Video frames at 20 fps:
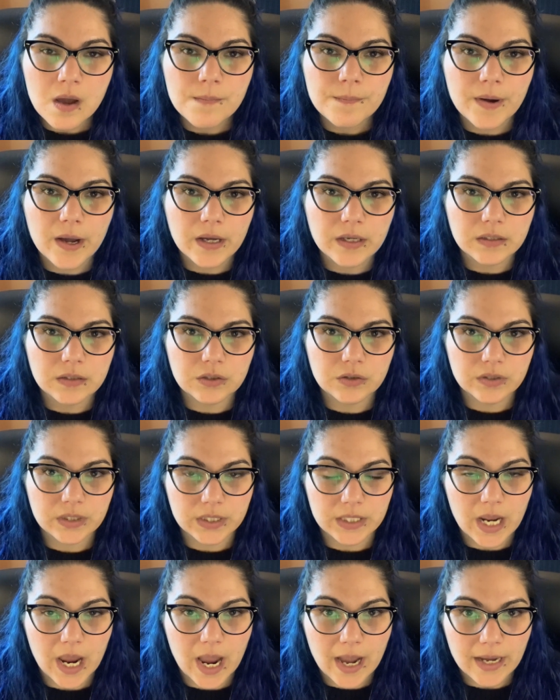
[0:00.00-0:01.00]
but you
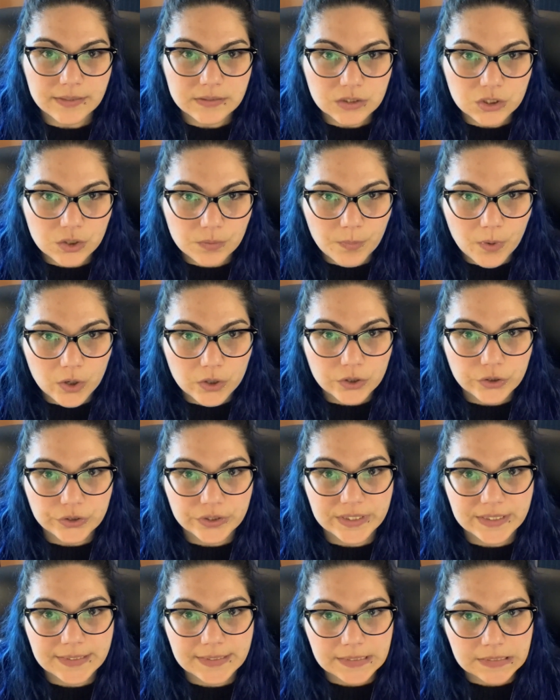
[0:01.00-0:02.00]
can ask your partner
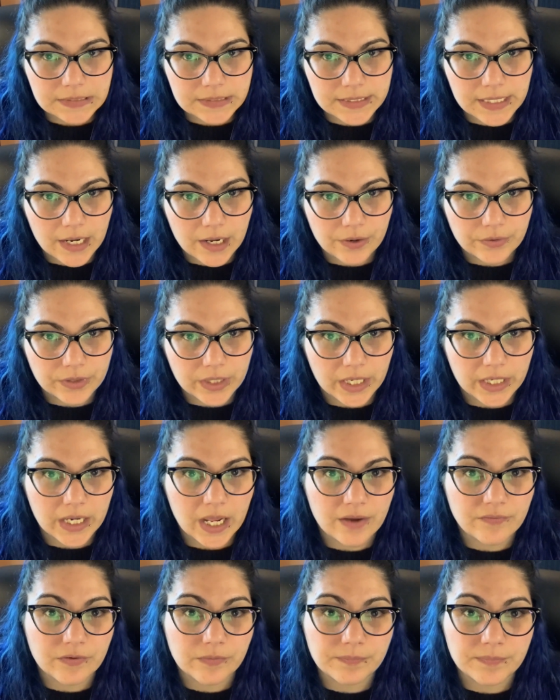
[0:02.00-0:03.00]
to sit down and
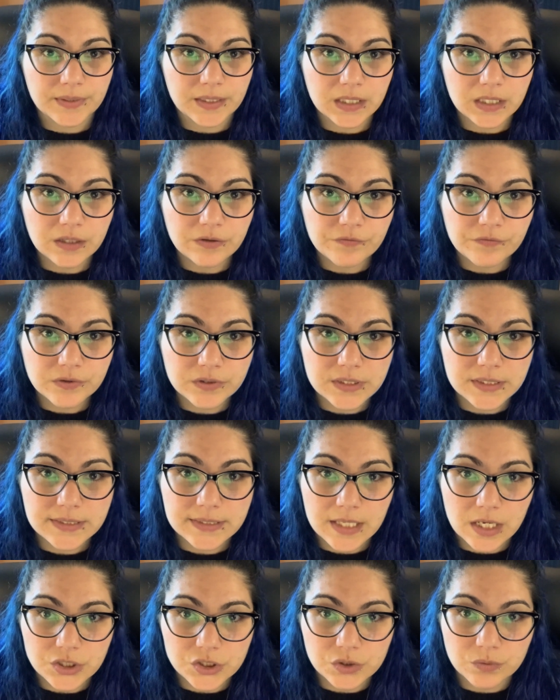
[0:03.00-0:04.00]
have a meaningful
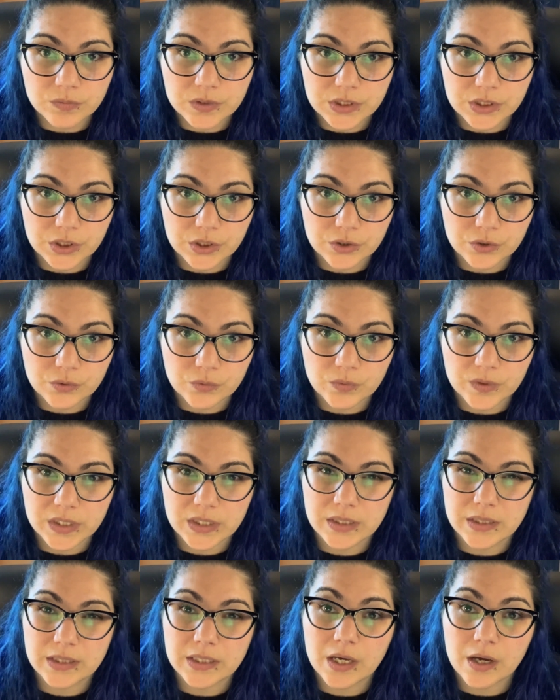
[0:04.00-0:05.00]
discussion with you
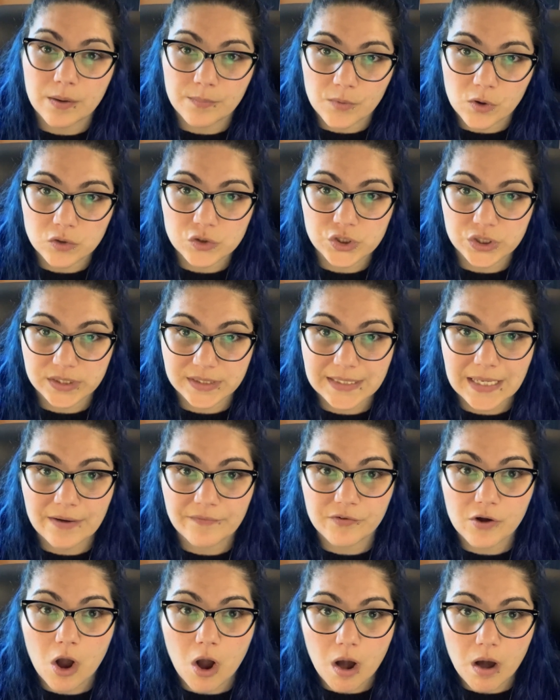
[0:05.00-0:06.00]
when the emotions
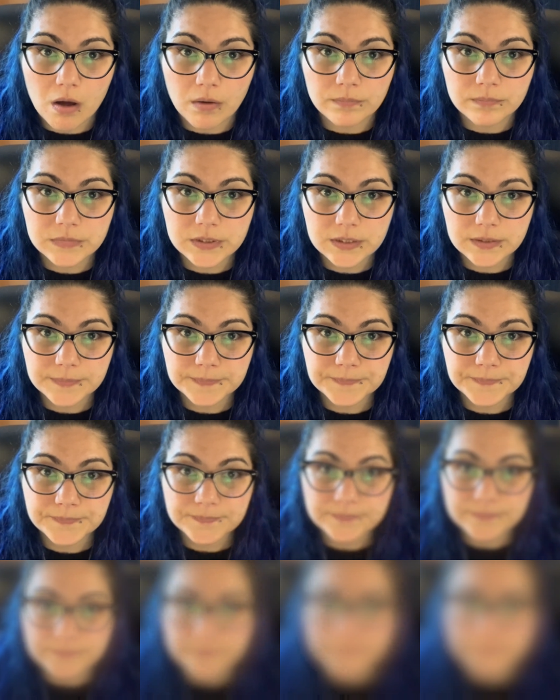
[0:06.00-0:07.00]
have calmed.
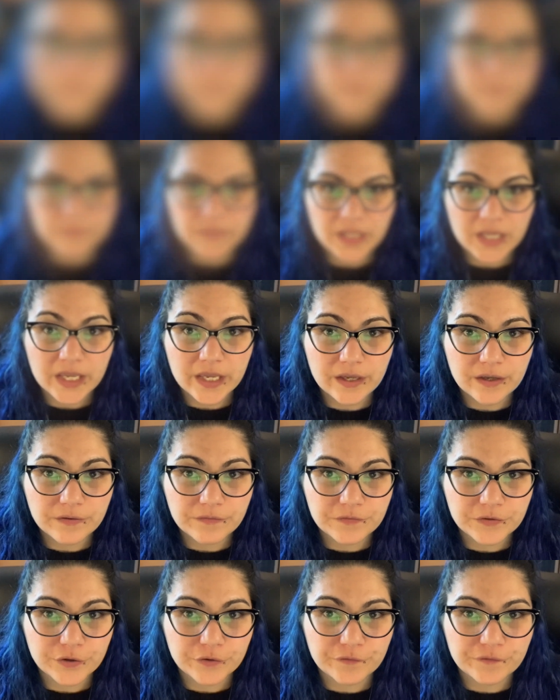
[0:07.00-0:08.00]

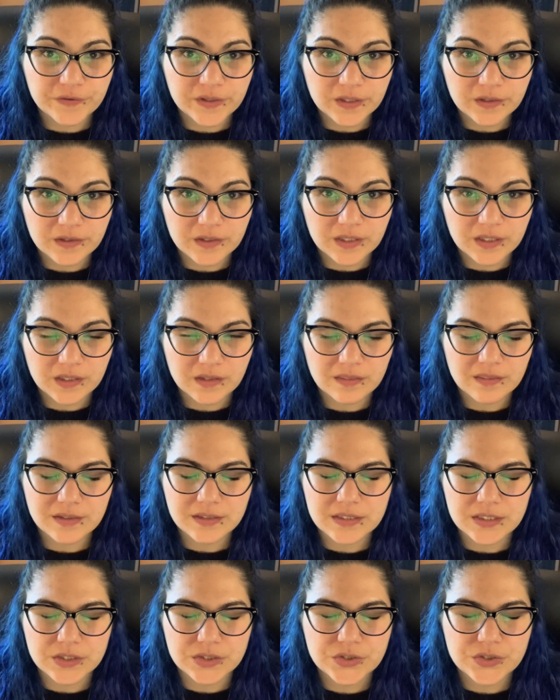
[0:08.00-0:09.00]
If you're feeling,
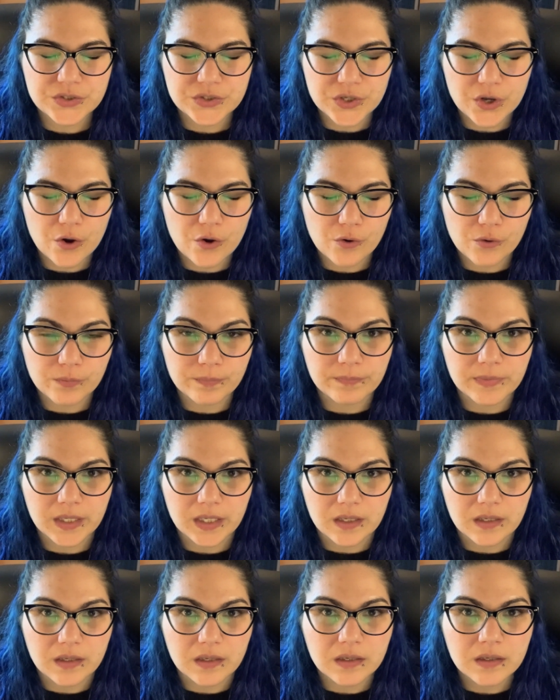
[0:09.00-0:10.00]
this is so
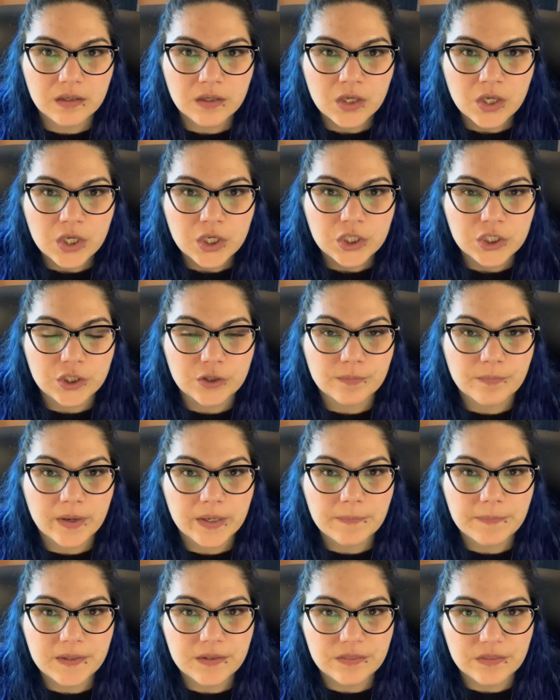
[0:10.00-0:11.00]
me, you
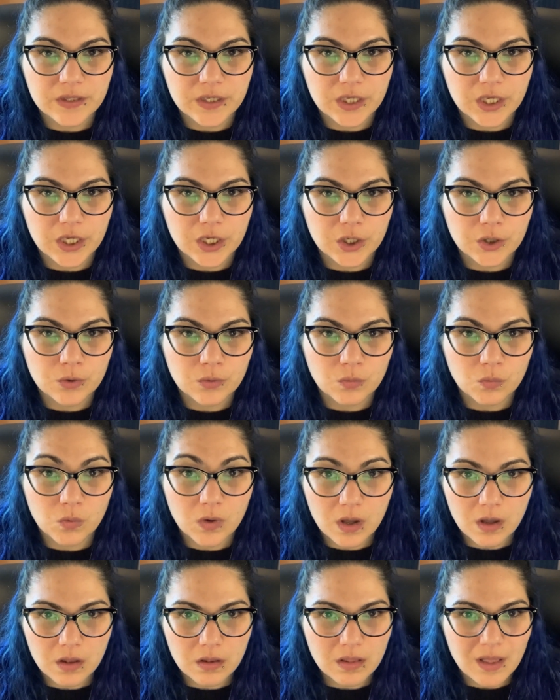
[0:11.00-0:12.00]
might be thinking,
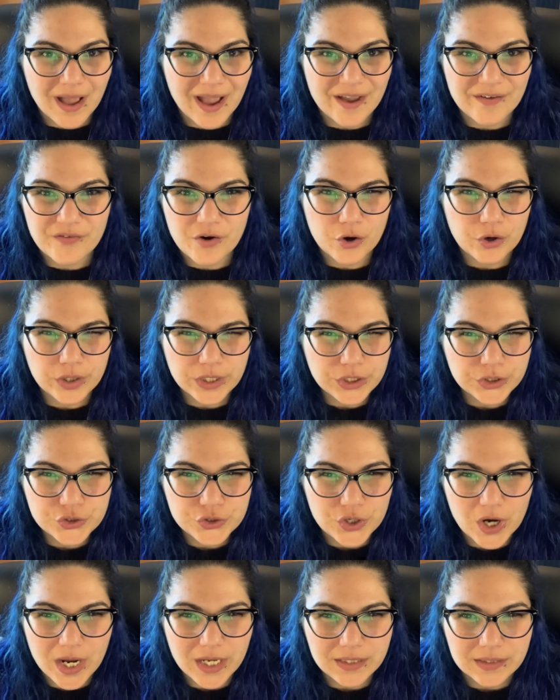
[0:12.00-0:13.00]
well, I've already
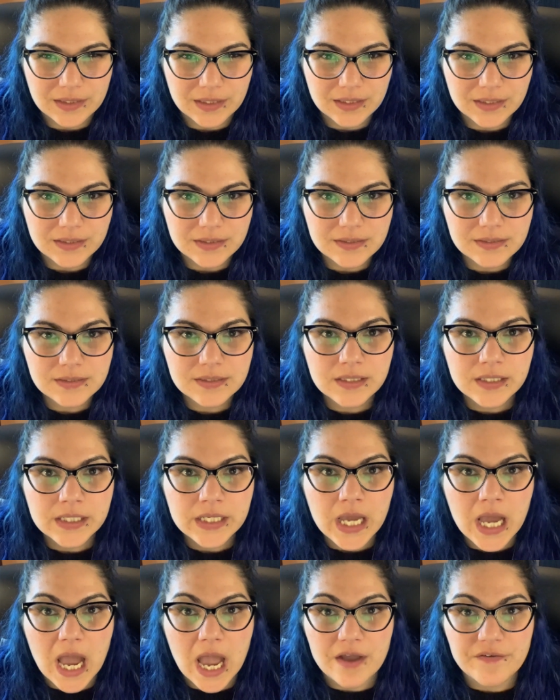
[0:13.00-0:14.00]
tried this.
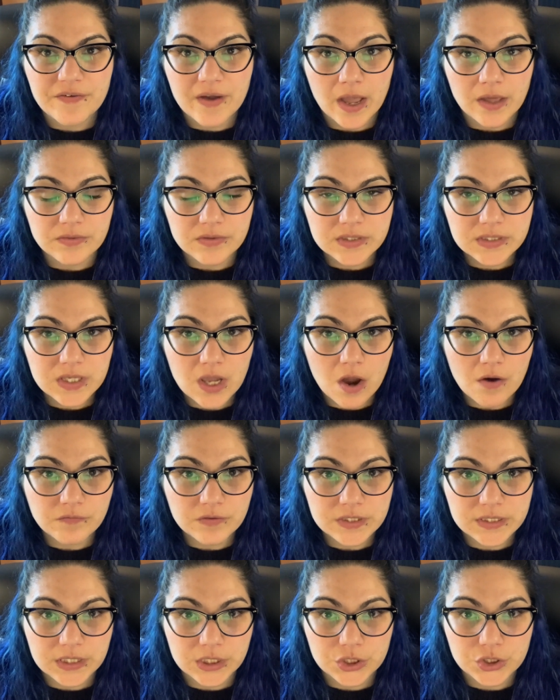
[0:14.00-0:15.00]
I've had this
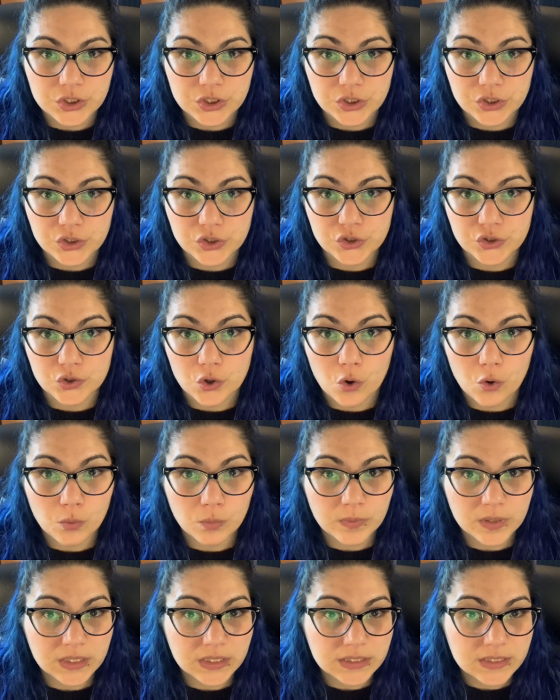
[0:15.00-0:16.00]
conversation so
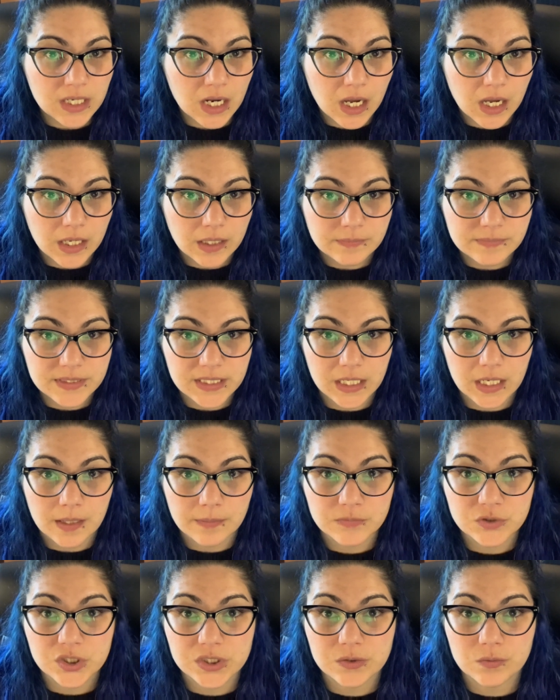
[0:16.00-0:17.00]
many times that
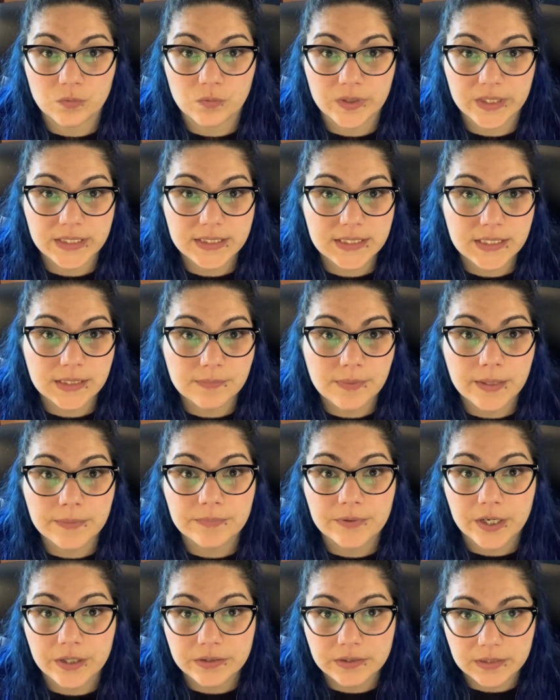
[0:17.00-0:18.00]
I'm just wasting my
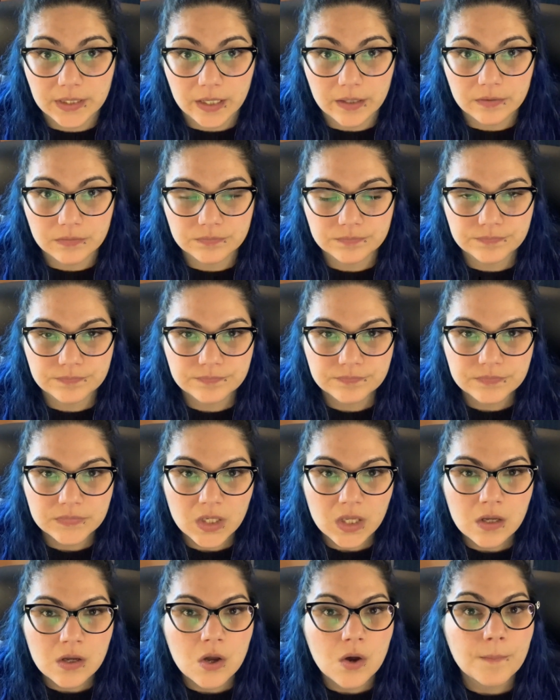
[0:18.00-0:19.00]
breath now.
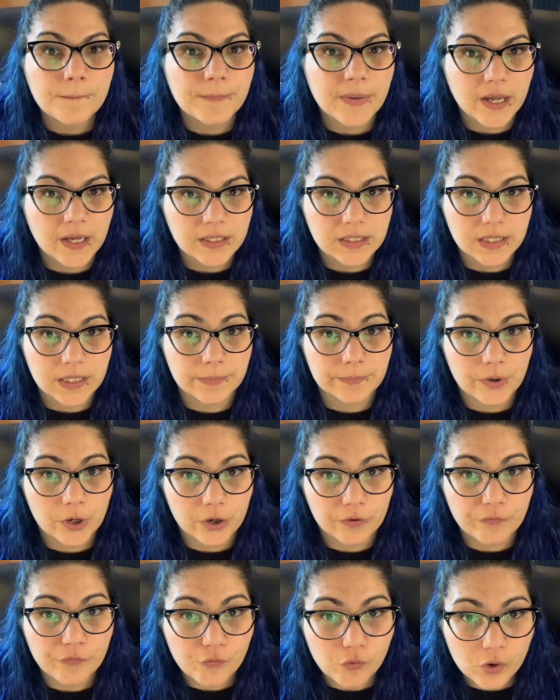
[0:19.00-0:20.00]
But in
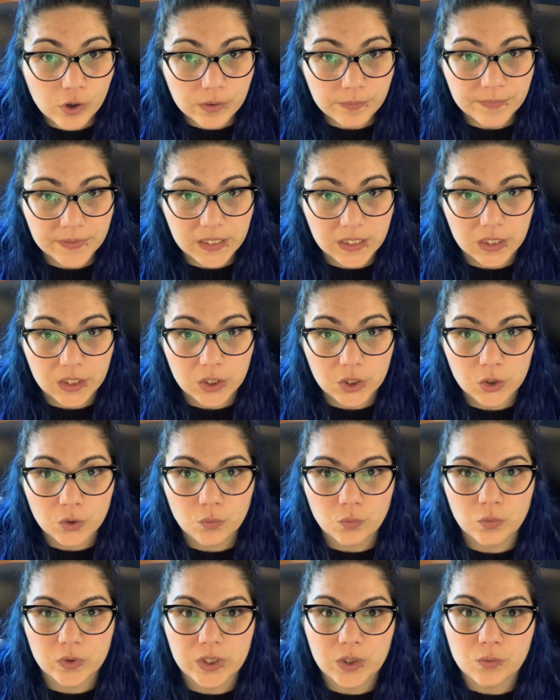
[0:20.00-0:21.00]
part 4B,
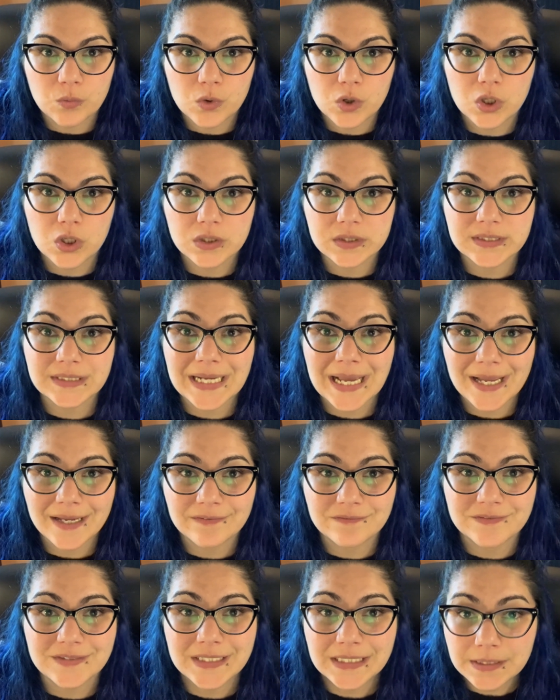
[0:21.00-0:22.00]
we will
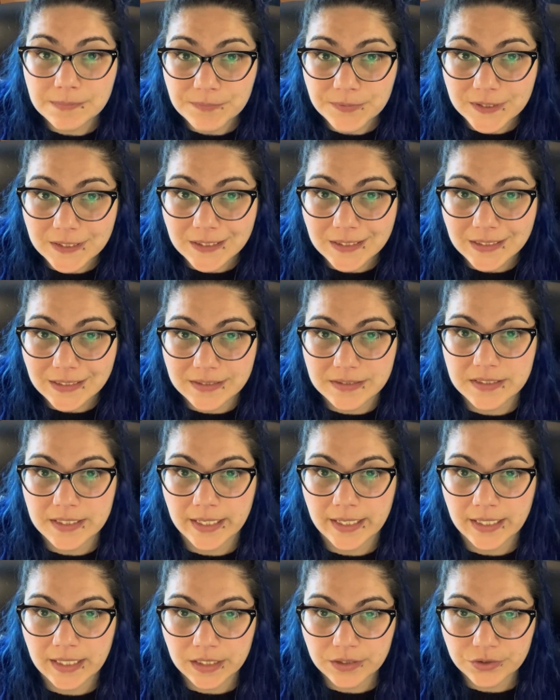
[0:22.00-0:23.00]
dive deeper into
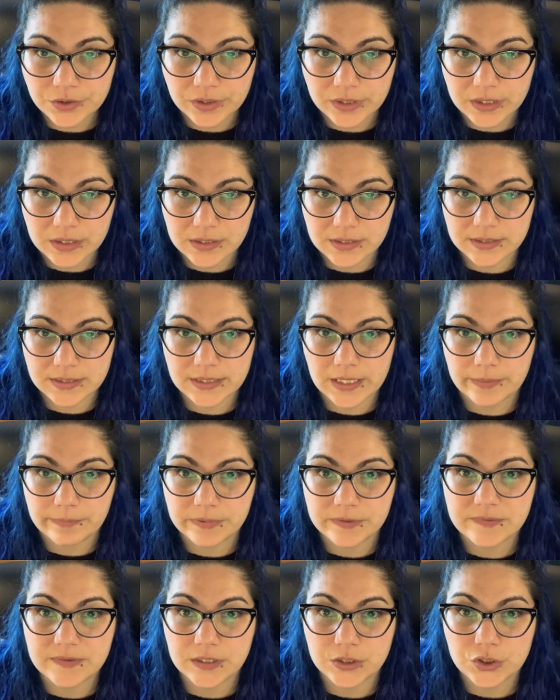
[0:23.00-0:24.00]
handling this type
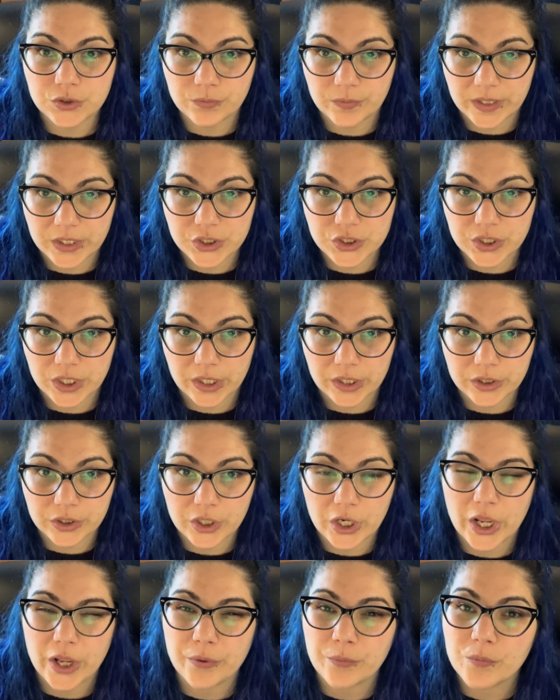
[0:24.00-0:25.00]
of situation
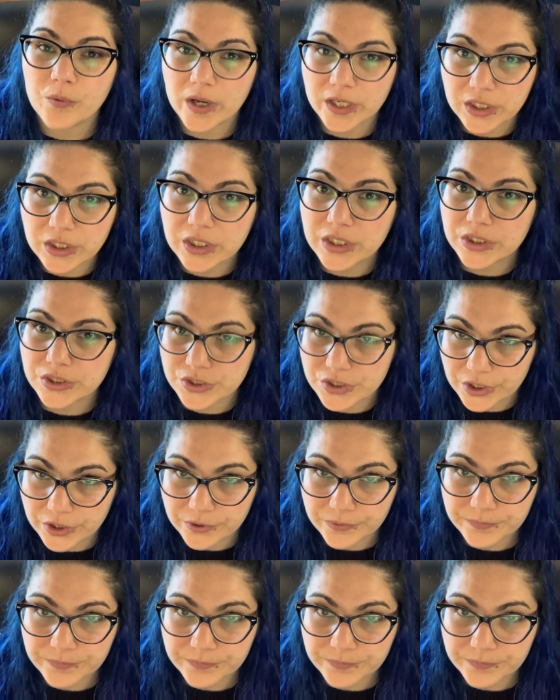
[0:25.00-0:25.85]
and what you can do.